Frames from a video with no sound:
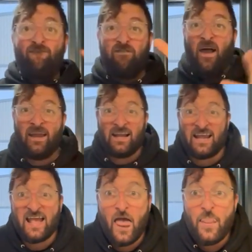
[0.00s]

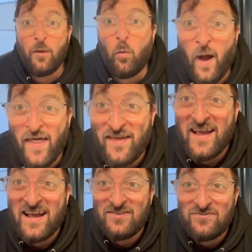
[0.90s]
Finally, the weather
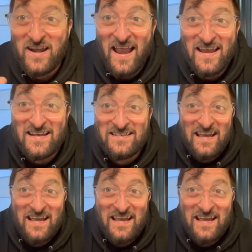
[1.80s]
has relented